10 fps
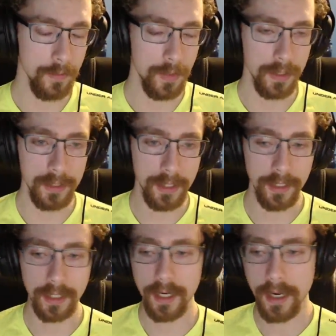but
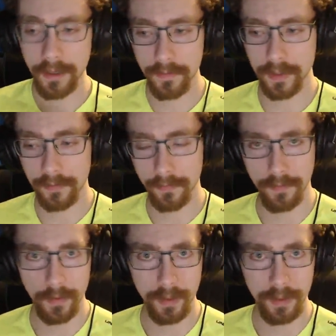instead covering
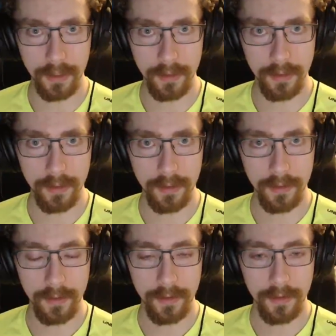for it,
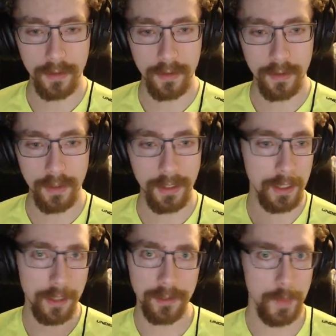it
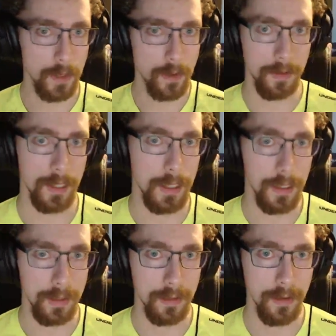tells me all that I
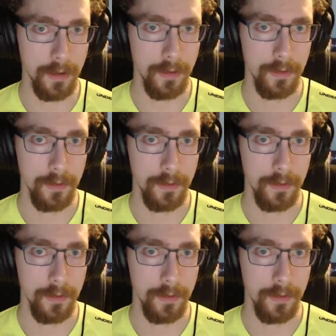need to know.